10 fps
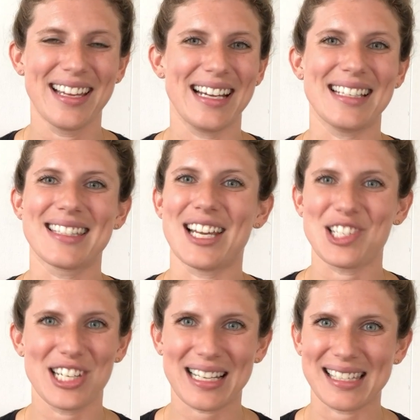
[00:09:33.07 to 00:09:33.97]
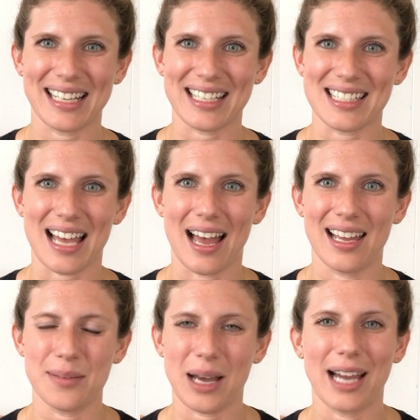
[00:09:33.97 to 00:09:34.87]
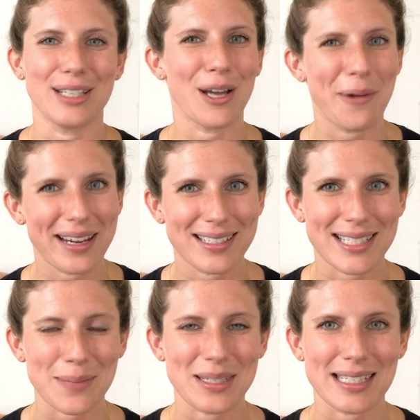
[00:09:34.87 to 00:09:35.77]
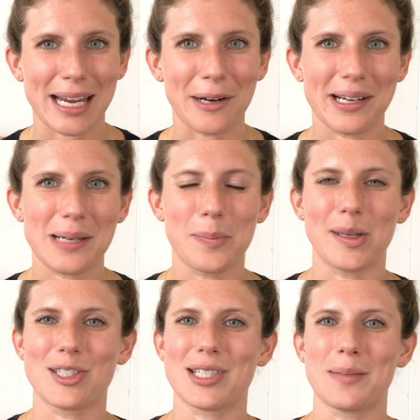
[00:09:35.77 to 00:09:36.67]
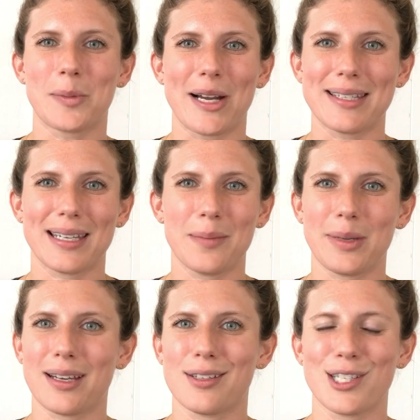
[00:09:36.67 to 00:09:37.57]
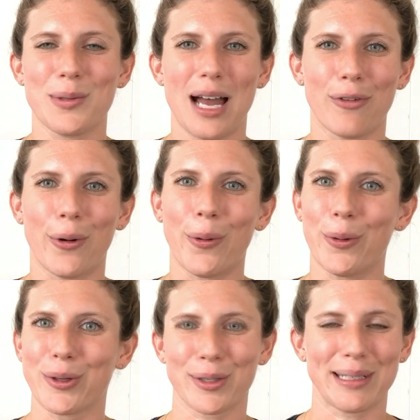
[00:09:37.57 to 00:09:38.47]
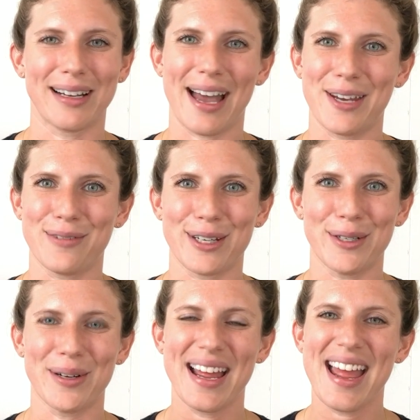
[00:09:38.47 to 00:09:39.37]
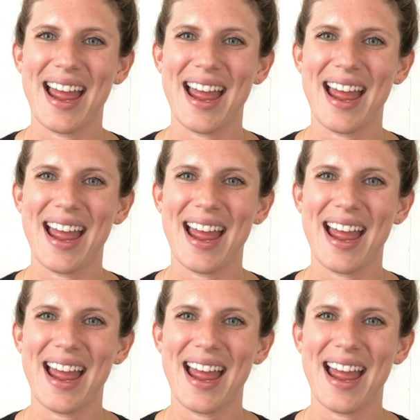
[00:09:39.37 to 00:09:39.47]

It's such an exciting time. I know it can seem scary, but just embrace it because you have a whole career ahead of you.